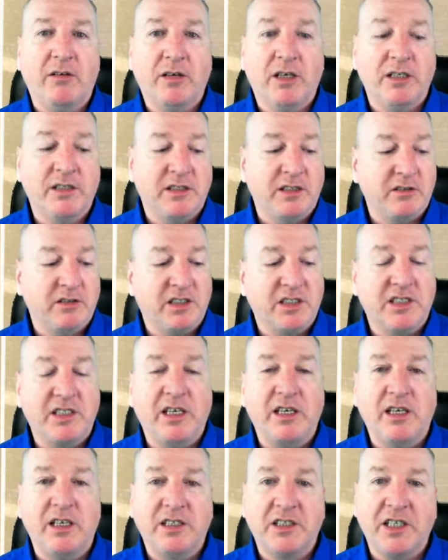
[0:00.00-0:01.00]
because there's
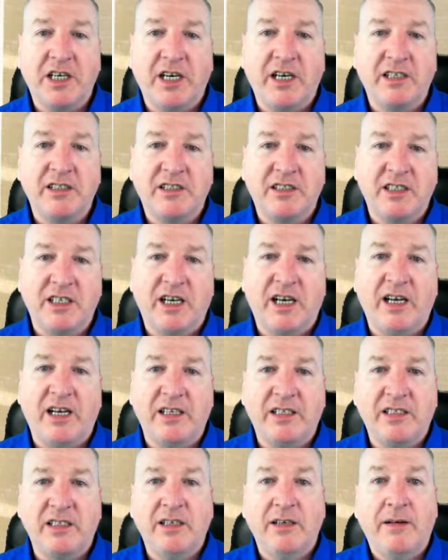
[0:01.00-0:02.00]
still a chance
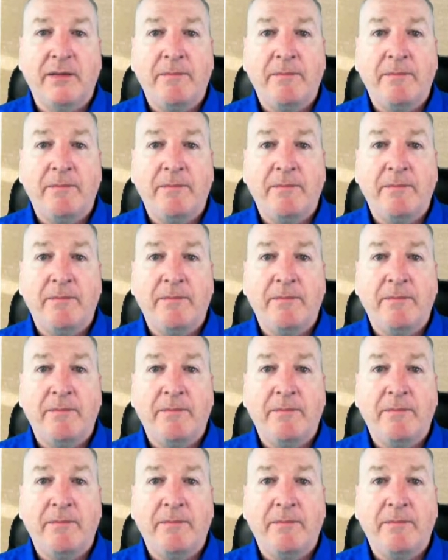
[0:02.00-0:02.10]
that